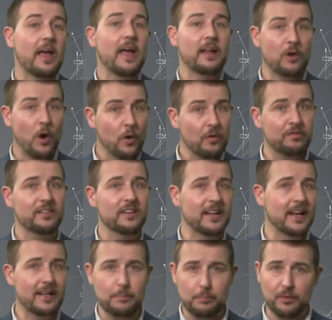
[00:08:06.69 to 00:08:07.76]
and
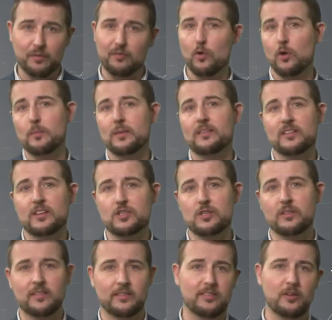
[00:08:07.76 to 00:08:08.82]
hopefully any performance issues